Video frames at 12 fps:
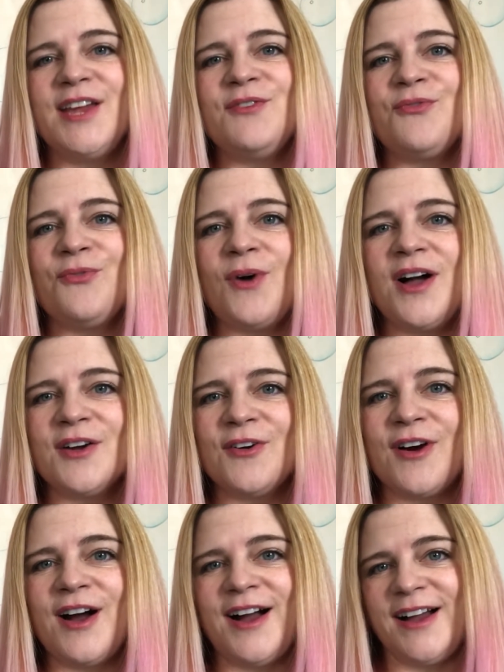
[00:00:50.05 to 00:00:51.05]
And foie
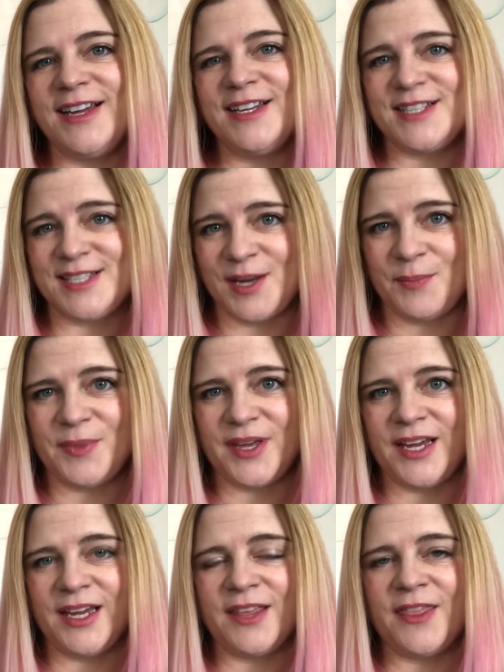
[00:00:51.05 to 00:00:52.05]
gras is
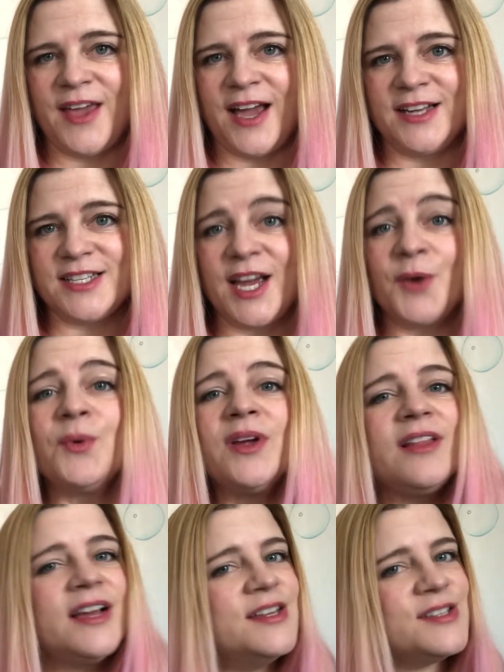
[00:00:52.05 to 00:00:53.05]
something that I
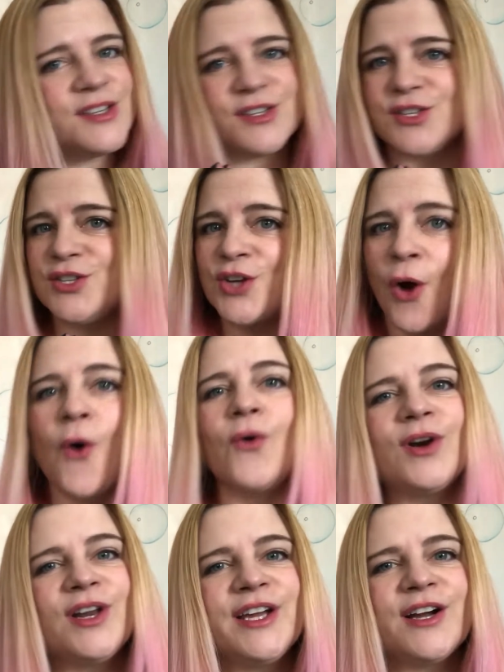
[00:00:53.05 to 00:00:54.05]
realize is
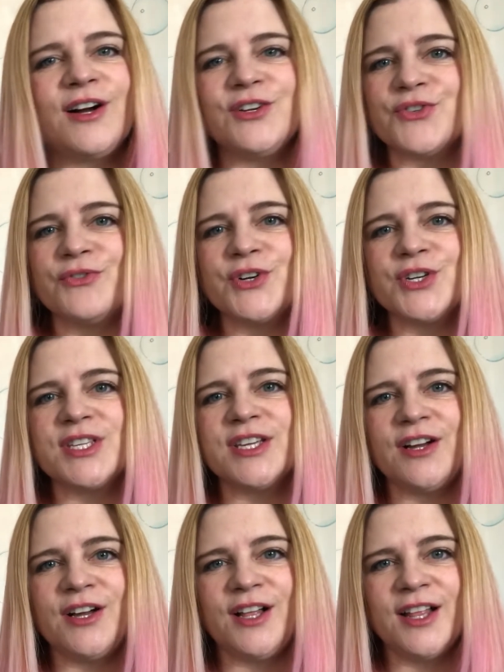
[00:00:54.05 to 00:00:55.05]
totally
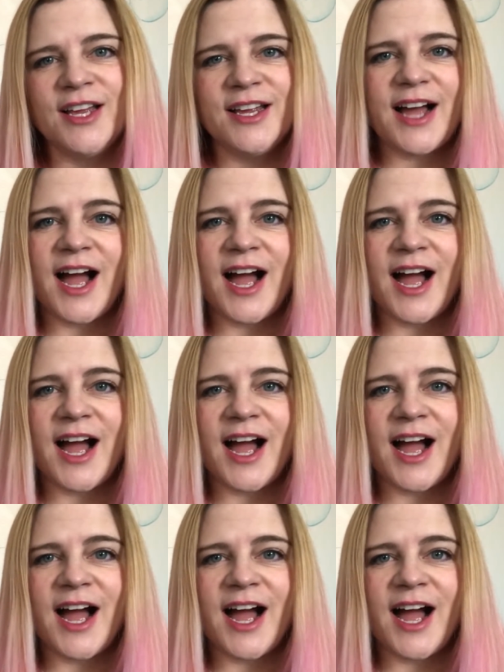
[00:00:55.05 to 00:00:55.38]
controversial.